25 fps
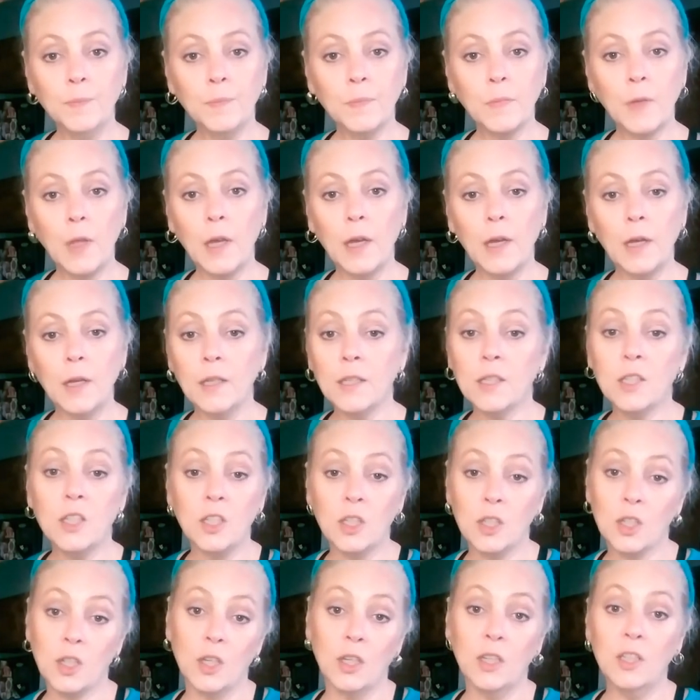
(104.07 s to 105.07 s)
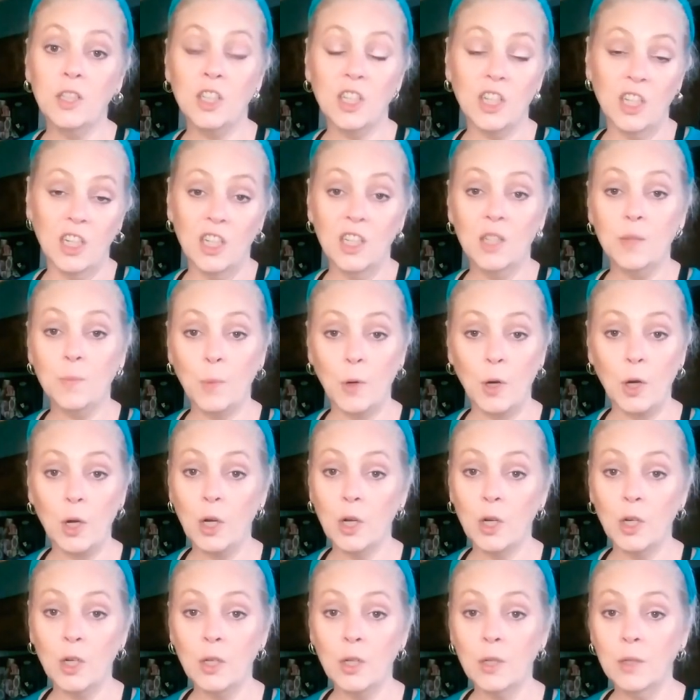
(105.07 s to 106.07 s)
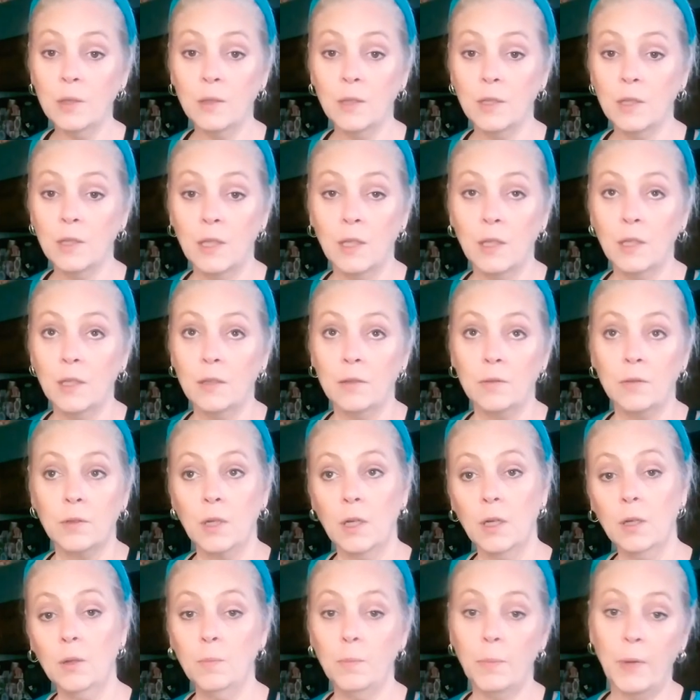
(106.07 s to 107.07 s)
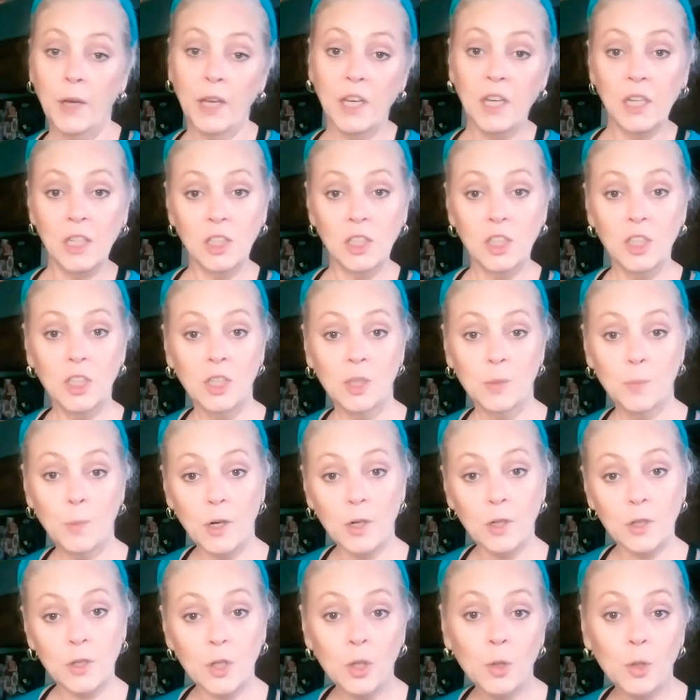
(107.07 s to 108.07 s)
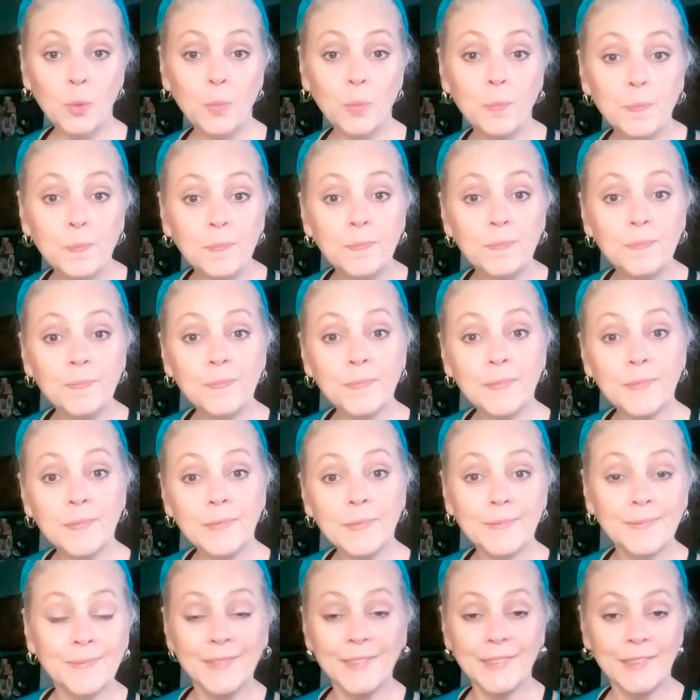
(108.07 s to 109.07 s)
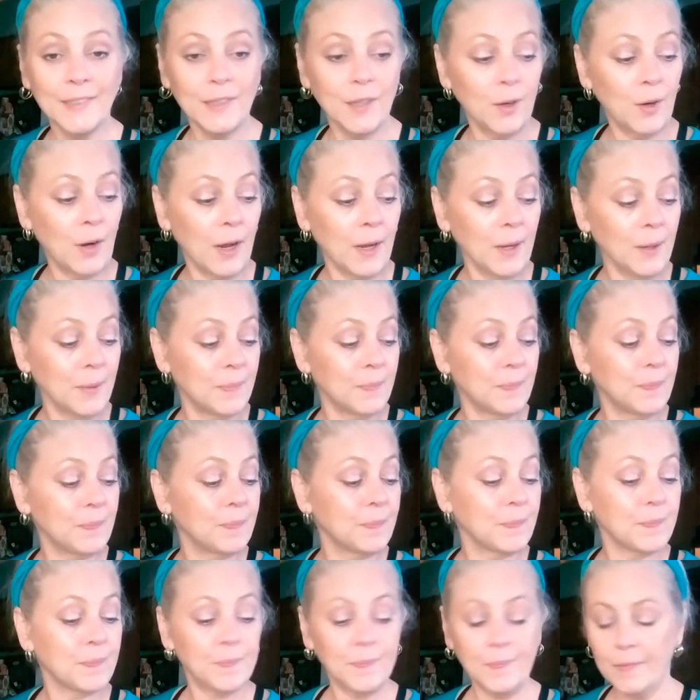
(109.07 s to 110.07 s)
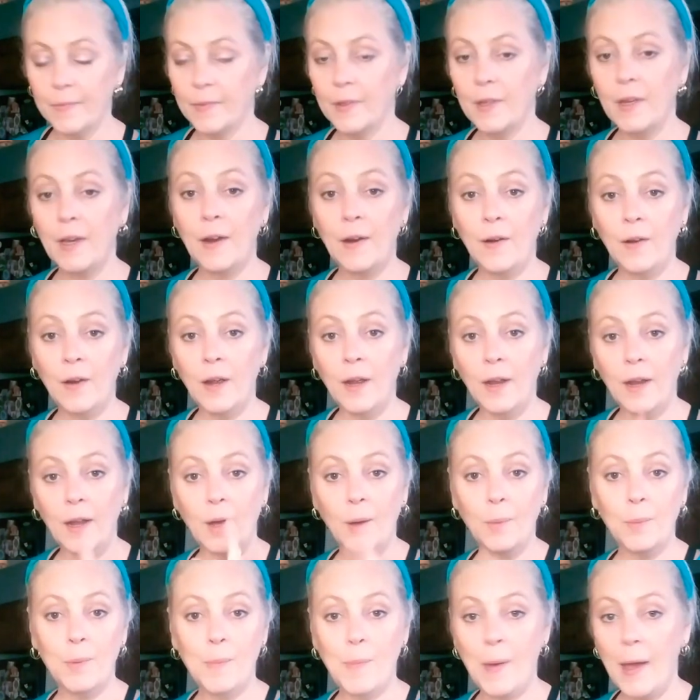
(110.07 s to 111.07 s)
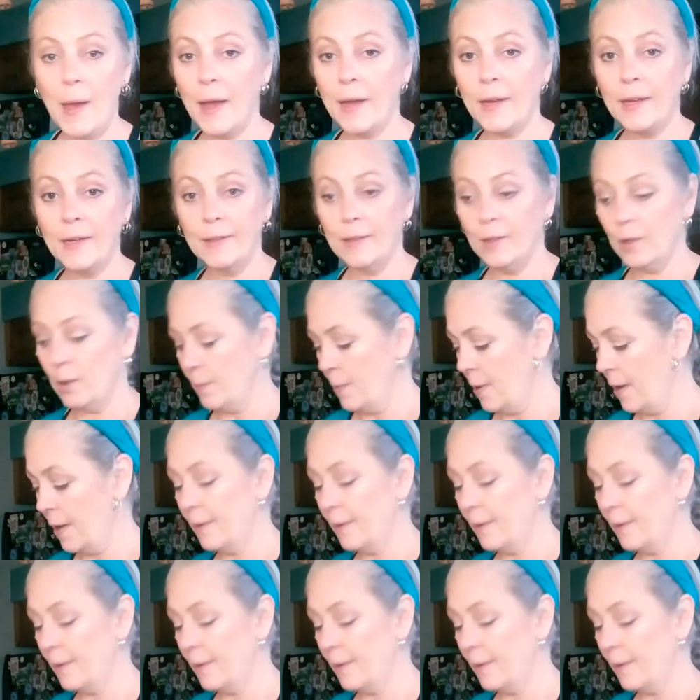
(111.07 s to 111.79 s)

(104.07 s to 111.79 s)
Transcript: And it's just good cheeseburger. Bacon cheeseburger soup. All right, I'll be back in a little bit.